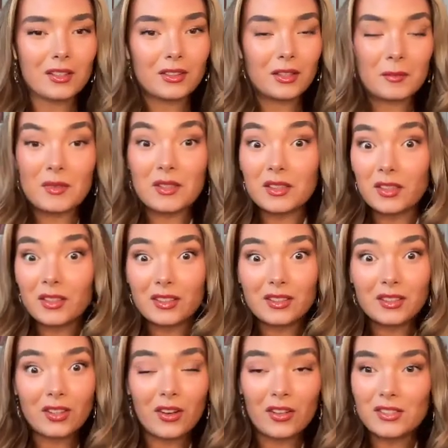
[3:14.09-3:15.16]
I mean, look at
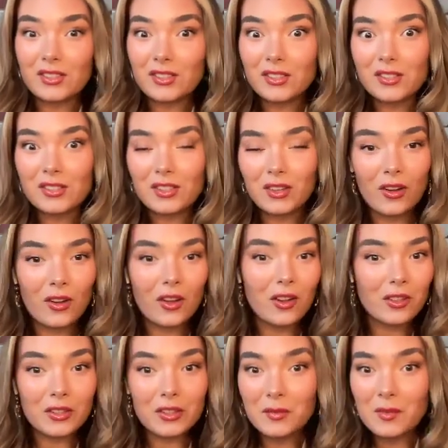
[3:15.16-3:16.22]
the Constitution.
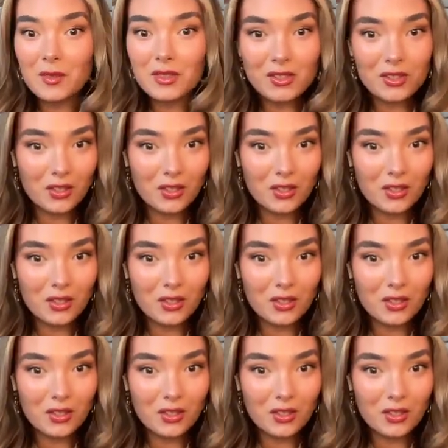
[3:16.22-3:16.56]
All humans